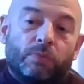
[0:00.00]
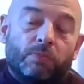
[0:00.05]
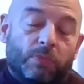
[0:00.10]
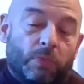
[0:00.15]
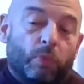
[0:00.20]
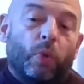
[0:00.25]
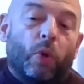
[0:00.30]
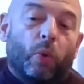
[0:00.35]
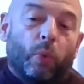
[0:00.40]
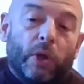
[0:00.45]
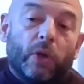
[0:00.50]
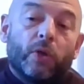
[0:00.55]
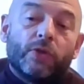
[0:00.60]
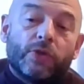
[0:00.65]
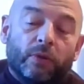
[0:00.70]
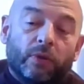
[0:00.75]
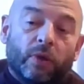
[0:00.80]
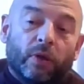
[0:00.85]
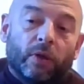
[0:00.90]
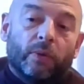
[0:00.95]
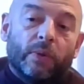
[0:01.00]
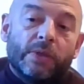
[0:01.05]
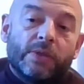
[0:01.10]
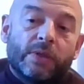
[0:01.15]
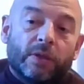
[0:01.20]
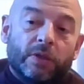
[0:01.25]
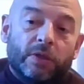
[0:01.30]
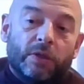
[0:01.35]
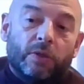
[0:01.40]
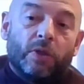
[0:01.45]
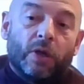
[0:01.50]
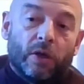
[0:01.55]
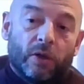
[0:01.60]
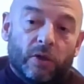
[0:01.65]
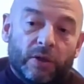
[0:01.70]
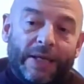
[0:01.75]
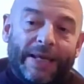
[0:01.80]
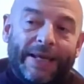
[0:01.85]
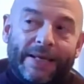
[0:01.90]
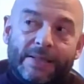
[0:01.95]
what we also know is that you
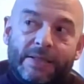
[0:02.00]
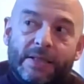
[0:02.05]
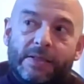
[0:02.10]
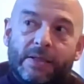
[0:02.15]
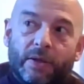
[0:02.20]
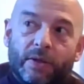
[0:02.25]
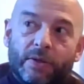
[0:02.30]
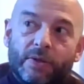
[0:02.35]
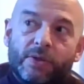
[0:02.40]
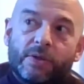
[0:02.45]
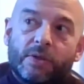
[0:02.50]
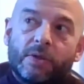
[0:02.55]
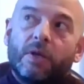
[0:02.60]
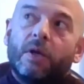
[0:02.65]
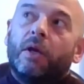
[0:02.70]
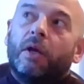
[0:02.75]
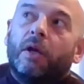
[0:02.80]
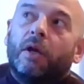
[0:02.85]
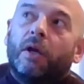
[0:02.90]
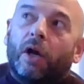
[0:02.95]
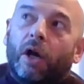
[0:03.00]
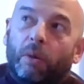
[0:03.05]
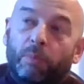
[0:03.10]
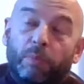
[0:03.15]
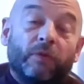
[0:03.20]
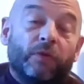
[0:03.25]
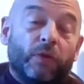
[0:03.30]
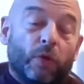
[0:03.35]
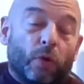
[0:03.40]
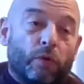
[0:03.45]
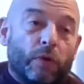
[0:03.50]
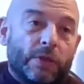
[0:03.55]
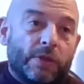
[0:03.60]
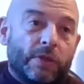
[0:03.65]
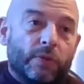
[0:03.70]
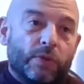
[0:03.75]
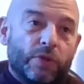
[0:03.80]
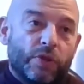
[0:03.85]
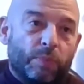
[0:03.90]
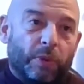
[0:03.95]
can't exercise above your
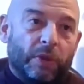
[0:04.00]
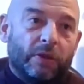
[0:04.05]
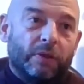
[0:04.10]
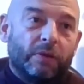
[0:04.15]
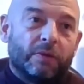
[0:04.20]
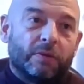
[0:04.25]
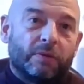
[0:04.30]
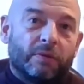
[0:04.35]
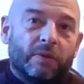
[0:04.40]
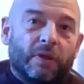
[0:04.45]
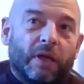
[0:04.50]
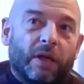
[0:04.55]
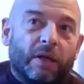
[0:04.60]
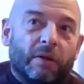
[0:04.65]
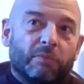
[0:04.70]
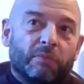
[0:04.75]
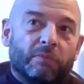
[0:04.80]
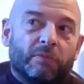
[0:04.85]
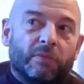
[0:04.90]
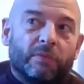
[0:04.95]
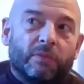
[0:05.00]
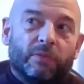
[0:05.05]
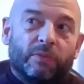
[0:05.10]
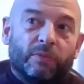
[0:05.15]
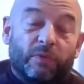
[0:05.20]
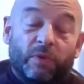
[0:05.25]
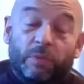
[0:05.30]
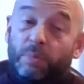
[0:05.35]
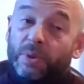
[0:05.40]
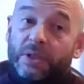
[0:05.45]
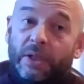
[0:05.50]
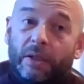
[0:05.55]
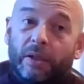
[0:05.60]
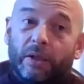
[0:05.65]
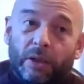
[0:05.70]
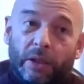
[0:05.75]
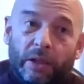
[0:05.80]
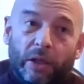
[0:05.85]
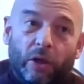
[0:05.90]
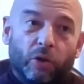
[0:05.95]
critical speed for
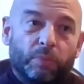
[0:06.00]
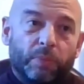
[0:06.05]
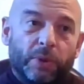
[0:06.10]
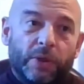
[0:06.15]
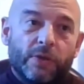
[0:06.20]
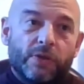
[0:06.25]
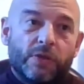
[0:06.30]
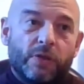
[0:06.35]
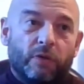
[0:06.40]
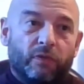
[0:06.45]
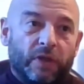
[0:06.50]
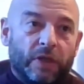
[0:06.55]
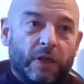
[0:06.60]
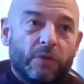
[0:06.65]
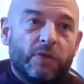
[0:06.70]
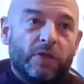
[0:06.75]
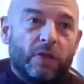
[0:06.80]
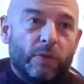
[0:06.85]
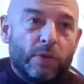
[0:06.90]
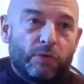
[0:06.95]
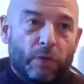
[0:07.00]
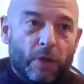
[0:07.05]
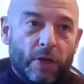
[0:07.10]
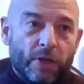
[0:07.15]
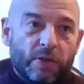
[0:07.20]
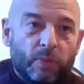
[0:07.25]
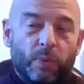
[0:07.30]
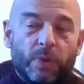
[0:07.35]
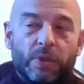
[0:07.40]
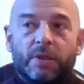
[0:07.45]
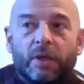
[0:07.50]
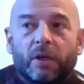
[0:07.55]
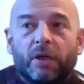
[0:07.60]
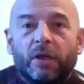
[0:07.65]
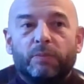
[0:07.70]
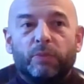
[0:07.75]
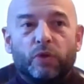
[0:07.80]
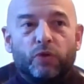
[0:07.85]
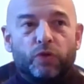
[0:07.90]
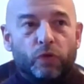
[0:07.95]
particularly long because your VO2 is rising with
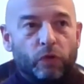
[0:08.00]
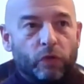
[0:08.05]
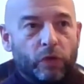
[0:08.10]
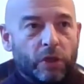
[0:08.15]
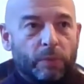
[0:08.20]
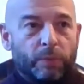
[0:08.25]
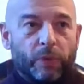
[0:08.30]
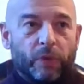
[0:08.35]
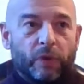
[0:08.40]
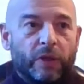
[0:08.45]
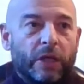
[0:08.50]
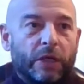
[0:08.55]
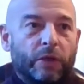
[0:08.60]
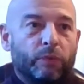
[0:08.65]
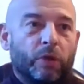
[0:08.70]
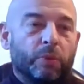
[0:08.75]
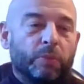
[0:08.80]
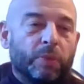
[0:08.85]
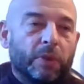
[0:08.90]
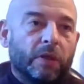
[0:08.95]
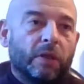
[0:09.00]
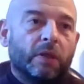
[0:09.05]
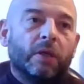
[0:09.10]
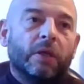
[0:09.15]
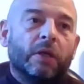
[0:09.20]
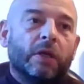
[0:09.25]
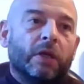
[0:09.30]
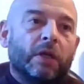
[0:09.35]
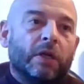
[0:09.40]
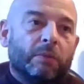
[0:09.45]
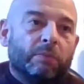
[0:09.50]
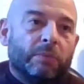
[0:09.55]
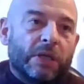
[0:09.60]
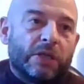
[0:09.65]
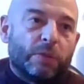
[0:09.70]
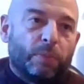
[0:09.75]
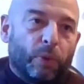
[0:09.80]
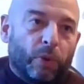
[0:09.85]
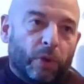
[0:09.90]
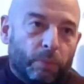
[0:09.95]
time. You're drawing upon anaerobic
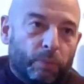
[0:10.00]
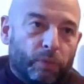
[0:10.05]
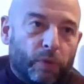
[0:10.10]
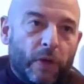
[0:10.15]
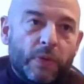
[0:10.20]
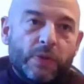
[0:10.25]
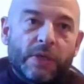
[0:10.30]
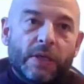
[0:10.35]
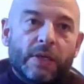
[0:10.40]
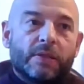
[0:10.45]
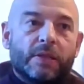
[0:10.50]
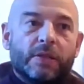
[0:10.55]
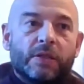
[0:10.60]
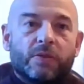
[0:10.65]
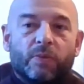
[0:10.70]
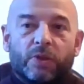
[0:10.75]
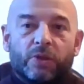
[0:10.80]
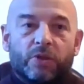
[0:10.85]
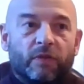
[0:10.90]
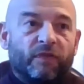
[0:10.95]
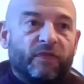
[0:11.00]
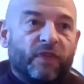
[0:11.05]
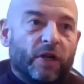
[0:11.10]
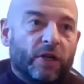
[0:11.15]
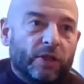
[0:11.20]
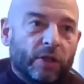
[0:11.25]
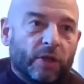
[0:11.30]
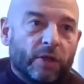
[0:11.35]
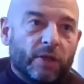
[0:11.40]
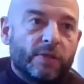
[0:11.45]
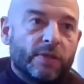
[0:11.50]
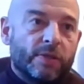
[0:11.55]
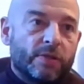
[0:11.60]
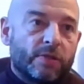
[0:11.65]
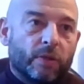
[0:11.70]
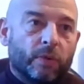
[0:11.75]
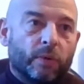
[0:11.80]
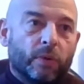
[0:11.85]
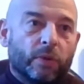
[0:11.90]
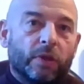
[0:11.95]
metabolic processes, which are finite and
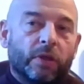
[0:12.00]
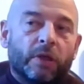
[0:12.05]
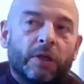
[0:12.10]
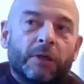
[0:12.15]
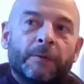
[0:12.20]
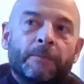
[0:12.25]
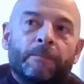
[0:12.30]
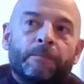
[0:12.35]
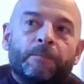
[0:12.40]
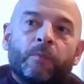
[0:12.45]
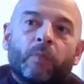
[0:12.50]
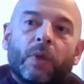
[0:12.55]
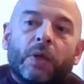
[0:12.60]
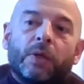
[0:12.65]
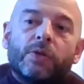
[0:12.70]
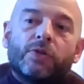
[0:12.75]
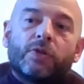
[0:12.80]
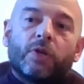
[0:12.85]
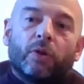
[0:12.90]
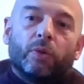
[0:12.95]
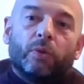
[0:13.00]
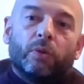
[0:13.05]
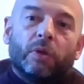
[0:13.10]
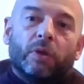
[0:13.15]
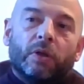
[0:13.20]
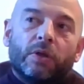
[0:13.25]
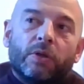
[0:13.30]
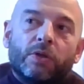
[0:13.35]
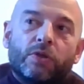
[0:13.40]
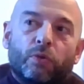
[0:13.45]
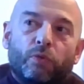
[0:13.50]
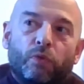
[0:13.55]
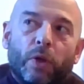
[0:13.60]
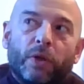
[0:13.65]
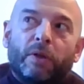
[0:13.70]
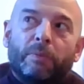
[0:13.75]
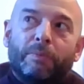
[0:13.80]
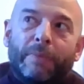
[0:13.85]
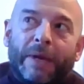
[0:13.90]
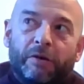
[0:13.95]
so on. So to run
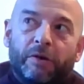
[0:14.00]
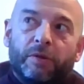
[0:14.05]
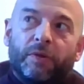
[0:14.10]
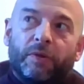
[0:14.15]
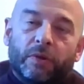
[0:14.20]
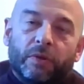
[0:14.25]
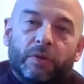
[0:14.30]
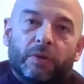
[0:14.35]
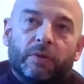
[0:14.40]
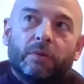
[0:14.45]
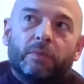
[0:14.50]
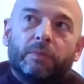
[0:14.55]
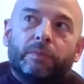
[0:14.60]
the marathon,